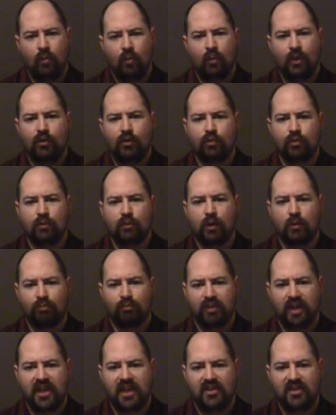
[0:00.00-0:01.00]
We grew
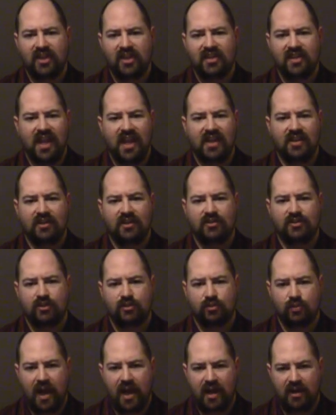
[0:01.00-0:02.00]
complacent and
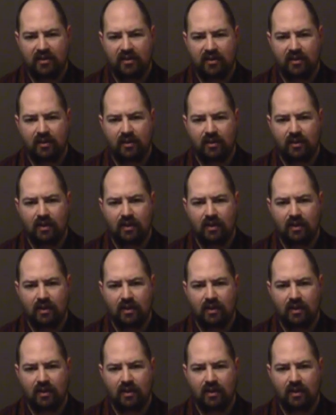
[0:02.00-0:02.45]
distracted.